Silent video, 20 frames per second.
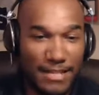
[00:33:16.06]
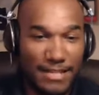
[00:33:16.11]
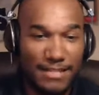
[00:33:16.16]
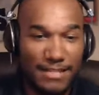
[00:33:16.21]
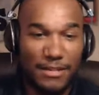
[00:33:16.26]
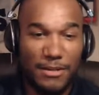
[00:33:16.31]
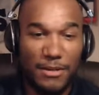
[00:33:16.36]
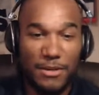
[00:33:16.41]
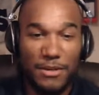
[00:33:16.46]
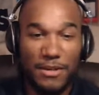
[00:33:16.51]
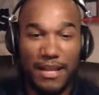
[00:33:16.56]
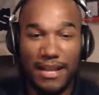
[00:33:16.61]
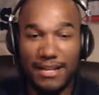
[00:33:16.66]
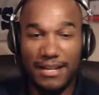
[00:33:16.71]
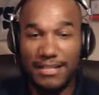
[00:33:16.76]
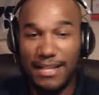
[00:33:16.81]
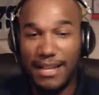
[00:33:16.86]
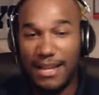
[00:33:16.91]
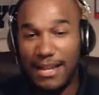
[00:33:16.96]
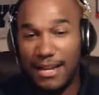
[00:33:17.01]
So you got to
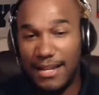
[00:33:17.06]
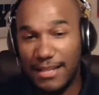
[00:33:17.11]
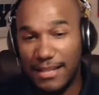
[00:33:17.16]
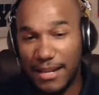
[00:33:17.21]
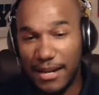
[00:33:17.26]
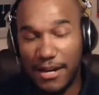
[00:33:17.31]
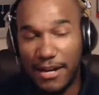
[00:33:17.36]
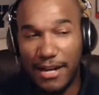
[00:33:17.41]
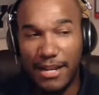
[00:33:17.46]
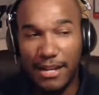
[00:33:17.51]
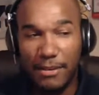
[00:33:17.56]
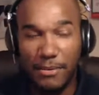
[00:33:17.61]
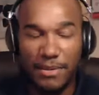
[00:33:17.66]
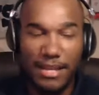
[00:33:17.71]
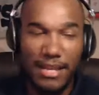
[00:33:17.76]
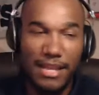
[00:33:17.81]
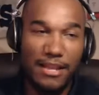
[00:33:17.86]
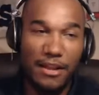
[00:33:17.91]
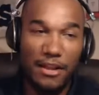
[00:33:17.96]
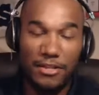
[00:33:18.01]
stay in there. And
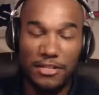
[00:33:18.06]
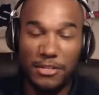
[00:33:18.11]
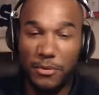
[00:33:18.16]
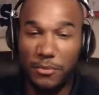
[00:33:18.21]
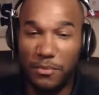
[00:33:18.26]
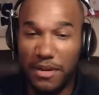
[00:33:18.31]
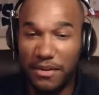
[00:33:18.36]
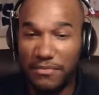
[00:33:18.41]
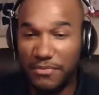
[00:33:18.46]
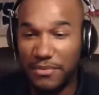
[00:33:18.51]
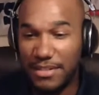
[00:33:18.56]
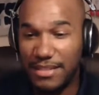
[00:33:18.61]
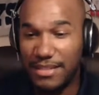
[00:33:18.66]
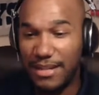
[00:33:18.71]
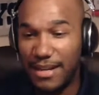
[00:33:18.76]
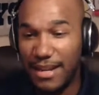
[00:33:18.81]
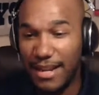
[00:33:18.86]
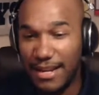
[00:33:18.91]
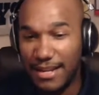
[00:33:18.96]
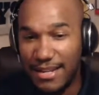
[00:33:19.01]
he also referenced the
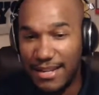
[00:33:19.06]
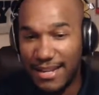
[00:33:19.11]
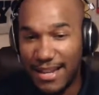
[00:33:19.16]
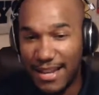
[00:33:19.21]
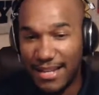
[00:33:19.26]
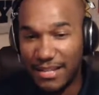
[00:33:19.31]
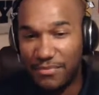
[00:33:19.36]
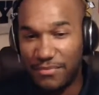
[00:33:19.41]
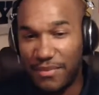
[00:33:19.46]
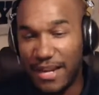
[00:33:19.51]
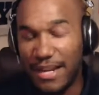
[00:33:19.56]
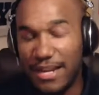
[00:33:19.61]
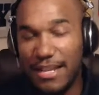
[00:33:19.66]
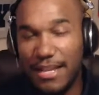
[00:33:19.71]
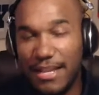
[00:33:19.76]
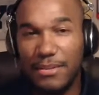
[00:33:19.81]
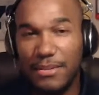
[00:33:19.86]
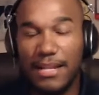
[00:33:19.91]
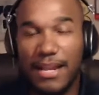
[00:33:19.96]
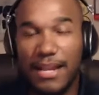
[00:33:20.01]
Nate Diaz fight.
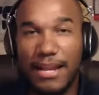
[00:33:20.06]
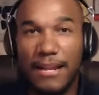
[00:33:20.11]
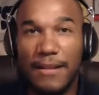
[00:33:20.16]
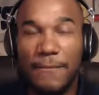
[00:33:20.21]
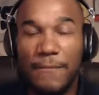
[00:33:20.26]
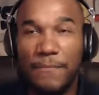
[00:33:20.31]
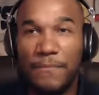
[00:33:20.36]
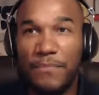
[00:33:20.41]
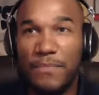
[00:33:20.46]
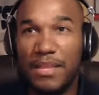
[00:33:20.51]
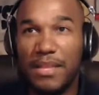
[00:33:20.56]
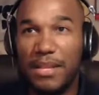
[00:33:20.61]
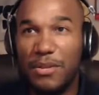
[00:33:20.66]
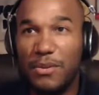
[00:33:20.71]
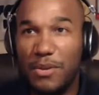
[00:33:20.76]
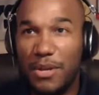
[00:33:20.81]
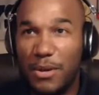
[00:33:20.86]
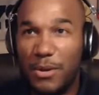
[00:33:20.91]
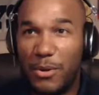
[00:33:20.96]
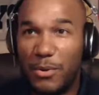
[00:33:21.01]
He was like, you
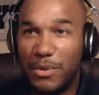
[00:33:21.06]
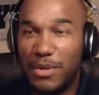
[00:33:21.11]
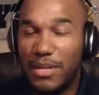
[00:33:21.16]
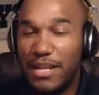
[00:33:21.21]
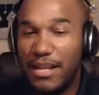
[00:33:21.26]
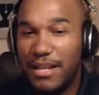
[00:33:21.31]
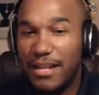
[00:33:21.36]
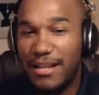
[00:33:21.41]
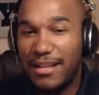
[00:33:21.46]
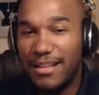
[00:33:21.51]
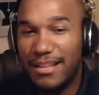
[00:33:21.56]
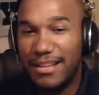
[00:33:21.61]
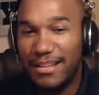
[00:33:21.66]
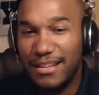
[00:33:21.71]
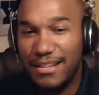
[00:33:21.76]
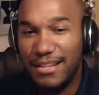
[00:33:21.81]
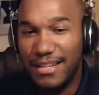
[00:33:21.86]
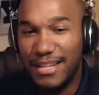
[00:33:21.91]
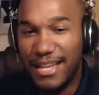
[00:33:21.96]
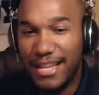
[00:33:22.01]
don't
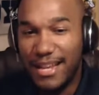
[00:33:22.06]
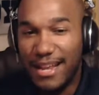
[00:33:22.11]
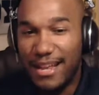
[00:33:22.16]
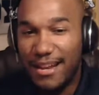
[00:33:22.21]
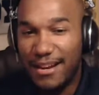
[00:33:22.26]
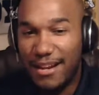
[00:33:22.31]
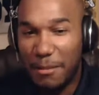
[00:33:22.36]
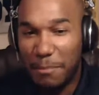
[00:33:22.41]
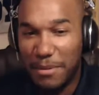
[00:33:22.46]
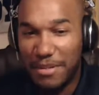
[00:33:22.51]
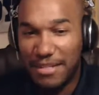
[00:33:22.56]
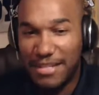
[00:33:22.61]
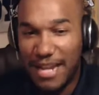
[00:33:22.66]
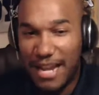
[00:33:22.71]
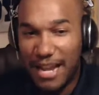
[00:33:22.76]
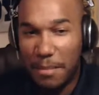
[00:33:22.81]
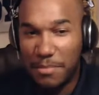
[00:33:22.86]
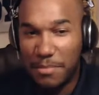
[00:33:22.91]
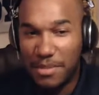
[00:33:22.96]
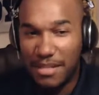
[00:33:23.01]
get hit a couple of
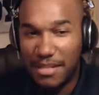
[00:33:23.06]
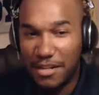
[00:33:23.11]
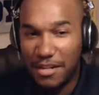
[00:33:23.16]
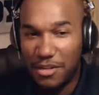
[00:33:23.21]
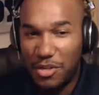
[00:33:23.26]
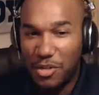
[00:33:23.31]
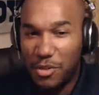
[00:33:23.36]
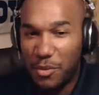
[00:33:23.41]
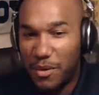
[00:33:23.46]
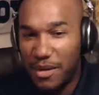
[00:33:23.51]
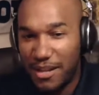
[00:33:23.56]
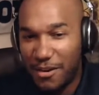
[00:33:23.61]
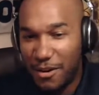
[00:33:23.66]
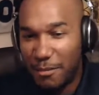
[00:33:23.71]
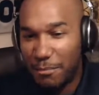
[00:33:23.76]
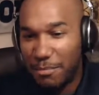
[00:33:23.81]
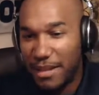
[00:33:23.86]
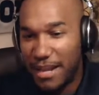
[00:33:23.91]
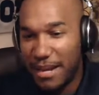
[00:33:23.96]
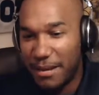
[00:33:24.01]
times and then shoot in on
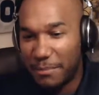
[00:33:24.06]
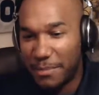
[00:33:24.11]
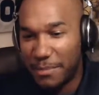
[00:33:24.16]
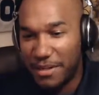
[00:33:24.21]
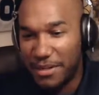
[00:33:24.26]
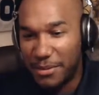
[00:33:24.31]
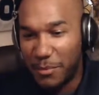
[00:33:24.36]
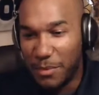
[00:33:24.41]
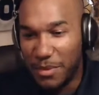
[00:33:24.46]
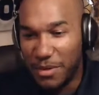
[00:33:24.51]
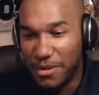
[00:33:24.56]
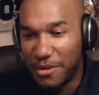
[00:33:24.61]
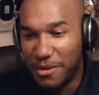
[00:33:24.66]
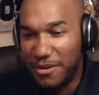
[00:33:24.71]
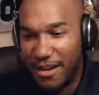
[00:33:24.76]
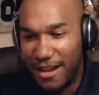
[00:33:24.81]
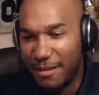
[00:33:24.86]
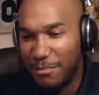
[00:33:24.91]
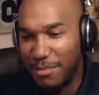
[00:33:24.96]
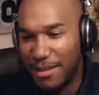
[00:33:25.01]
a black belt when you're
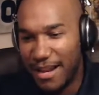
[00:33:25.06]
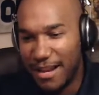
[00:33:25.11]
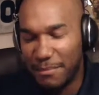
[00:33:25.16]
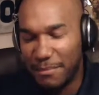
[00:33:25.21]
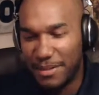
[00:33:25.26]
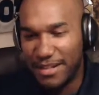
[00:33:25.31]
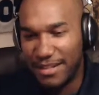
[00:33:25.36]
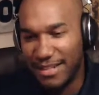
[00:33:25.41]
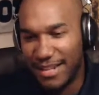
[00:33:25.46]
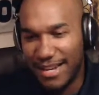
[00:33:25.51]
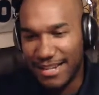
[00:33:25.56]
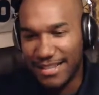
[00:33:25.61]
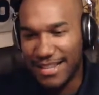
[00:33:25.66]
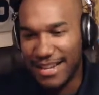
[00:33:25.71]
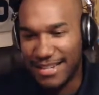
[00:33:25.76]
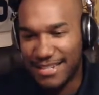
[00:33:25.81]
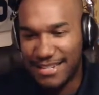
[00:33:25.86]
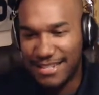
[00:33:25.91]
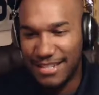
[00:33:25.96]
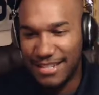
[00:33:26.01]
not a black belt. Like
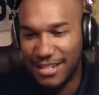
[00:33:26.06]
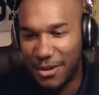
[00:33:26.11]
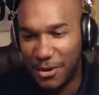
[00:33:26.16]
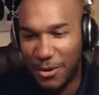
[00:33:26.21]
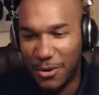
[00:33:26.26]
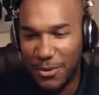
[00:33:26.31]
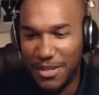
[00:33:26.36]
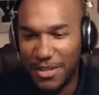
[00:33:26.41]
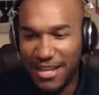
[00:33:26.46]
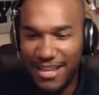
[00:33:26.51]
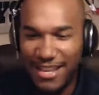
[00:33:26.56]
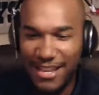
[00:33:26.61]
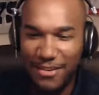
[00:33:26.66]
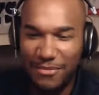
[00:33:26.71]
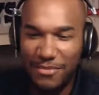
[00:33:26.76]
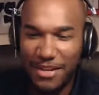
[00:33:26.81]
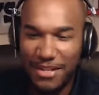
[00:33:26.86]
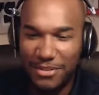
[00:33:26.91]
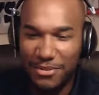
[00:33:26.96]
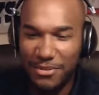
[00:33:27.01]
that's your only key to
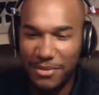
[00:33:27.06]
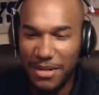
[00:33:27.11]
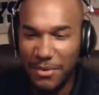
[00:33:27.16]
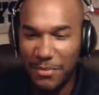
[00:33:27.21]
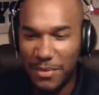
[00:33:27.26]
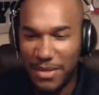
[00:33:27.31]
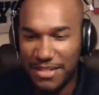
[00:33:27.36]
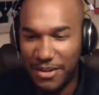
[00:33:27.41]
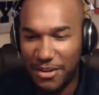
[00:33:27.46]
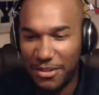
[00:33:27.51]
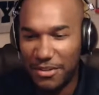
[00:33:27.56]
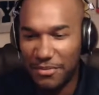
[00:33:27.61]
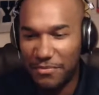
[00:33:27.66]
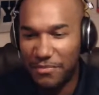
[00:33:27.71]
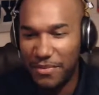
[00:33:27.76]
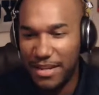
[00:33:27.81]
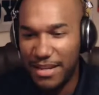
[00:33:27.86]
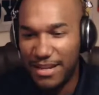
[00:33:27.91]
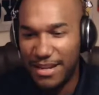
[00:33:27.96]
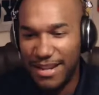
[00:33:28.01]
victory was on the
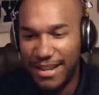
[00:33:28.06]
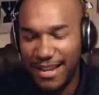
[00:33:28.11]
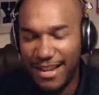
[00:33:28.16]
feet.